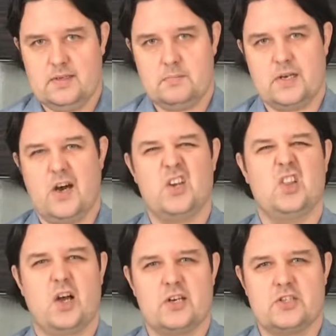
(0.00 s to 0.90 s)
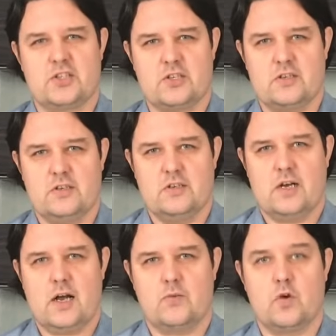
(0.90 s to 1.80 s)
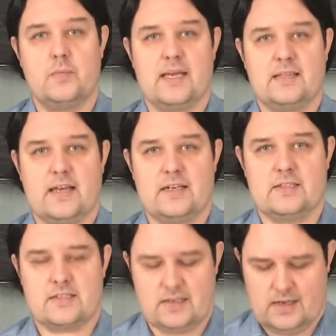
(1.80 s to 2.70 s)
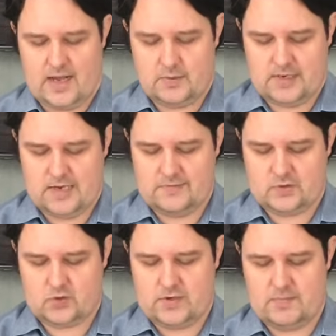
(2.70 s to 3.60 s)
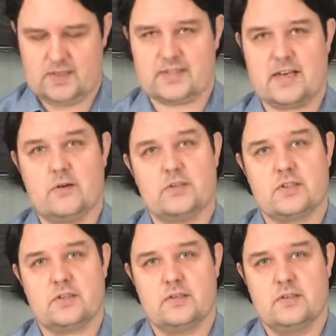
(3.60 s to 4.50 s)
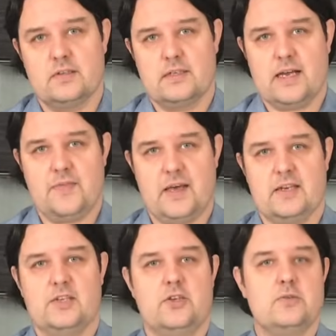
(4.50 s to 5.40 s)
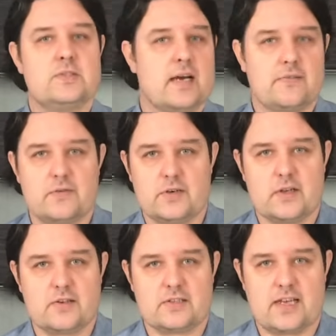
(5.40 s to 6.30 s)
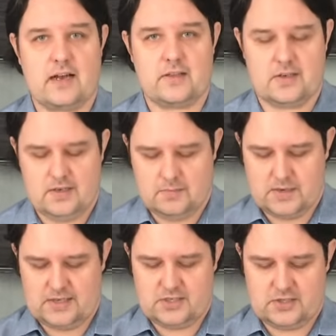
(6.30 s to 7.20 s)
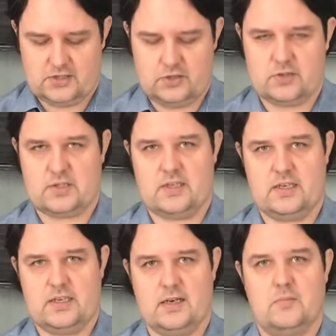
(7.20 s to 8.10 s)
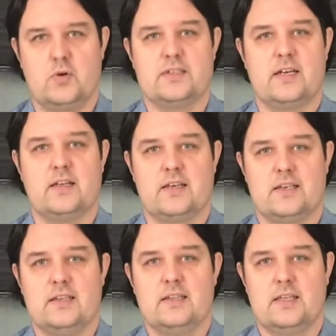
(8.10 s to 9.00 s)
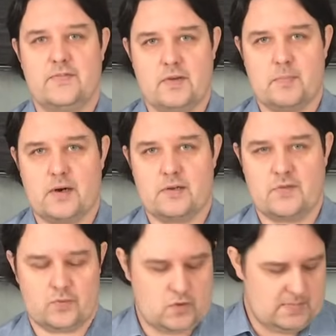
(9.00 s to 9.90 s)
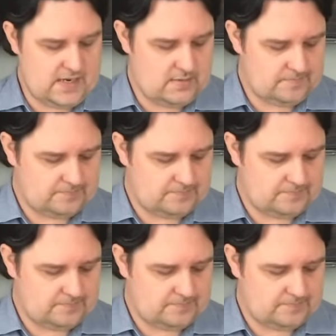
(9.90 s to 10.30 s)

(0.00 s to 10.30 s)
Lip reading: but on a larger romaine lettuce, I would kind of trim this out and then use that for another salad, but I just use the more delicate leafy part of the romaine.